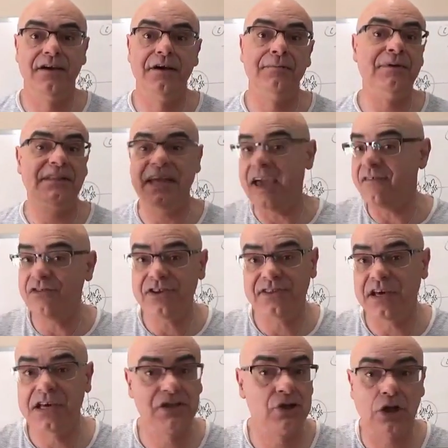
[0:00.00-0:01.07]
But
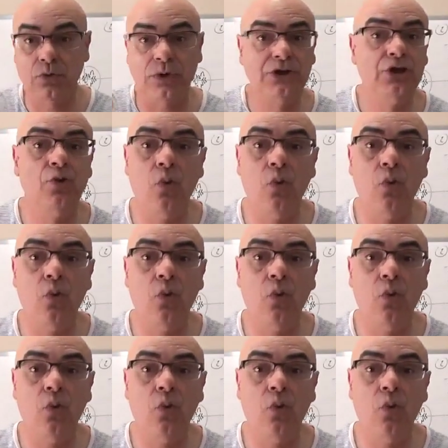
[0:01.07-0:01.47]
everything is not what you